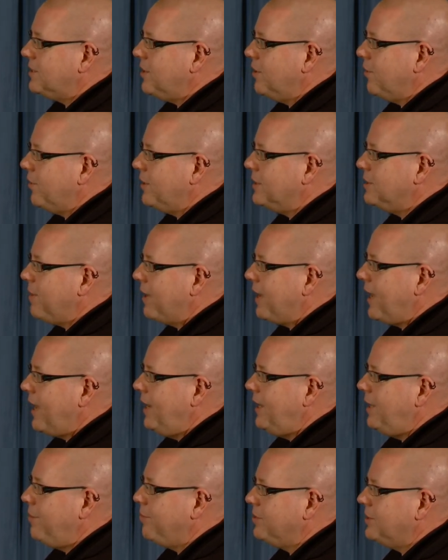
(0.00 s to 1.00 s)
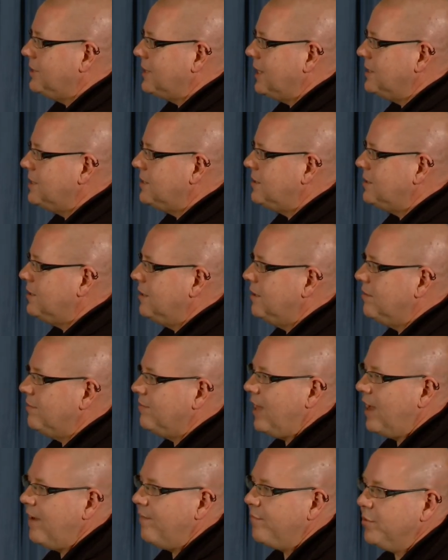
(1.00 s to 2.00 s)
though, is about 80% of
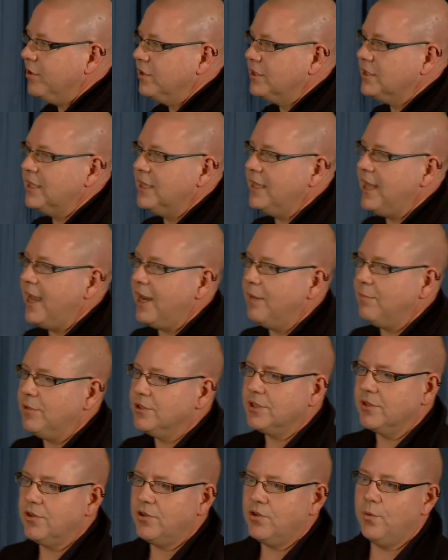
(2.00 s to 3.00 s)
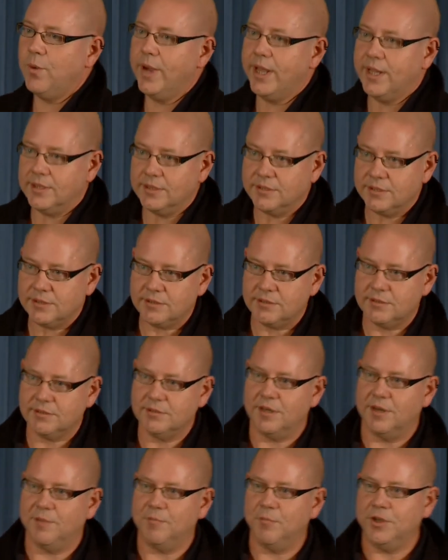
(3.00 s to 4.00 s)
live births in the animals are twins,
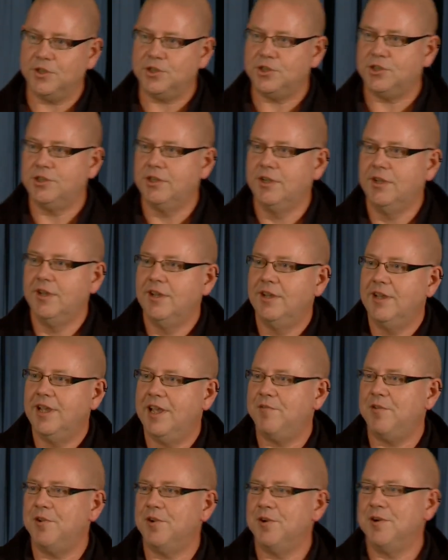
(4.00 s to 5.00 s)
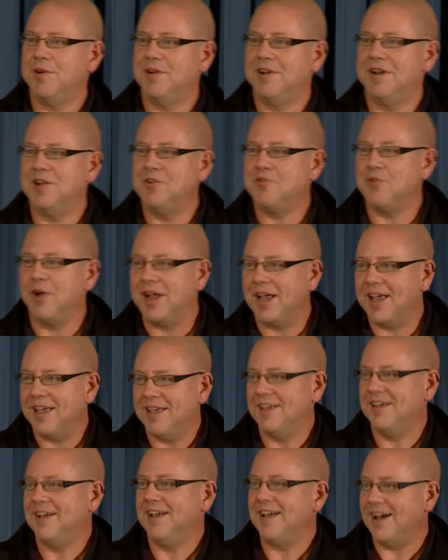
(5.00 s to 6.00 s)
which, if you're a drug
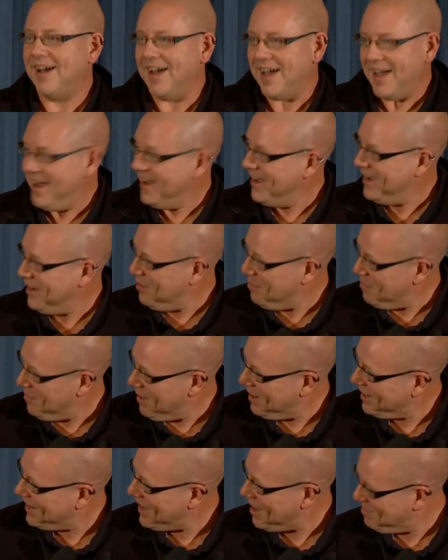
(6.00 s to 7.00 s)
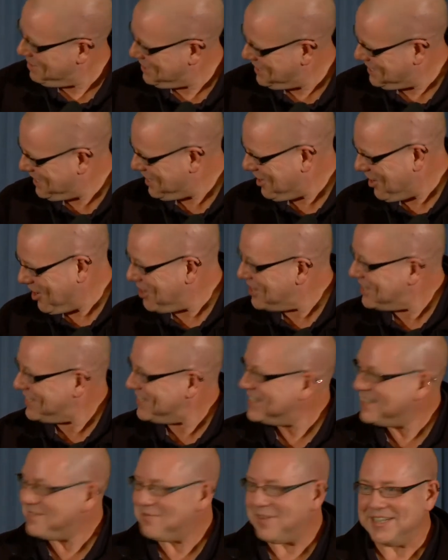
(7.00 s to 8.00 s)
guy and chemist at heart,
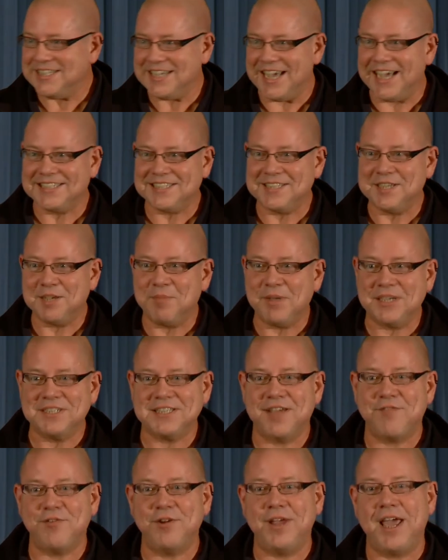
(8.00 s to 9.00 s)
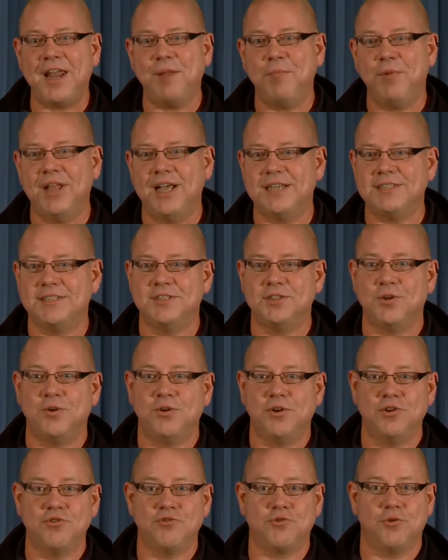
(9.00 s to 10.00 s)
is fantastic because every animal has its own
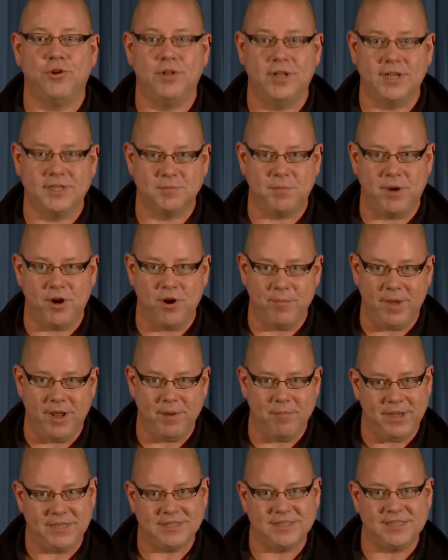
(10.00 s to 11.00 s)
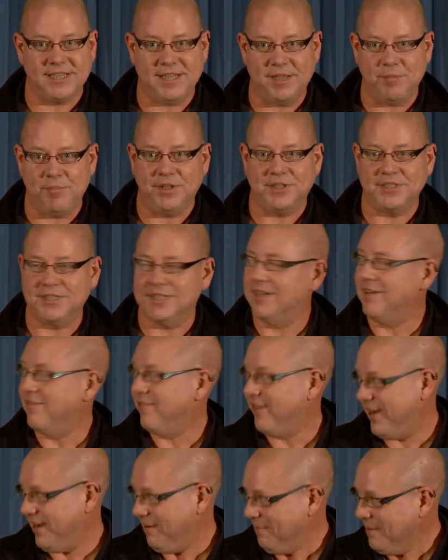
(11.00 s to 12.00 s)
control experiment basically built in,
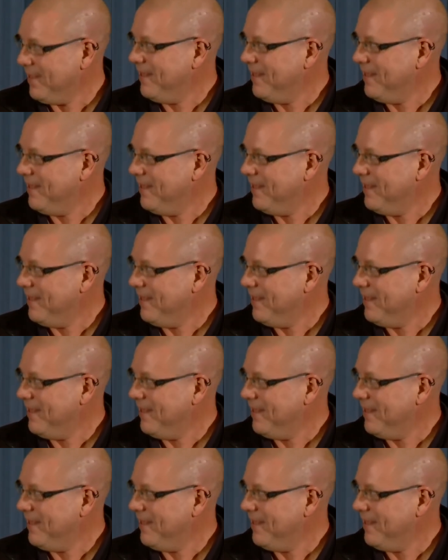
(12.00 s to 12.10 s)
right?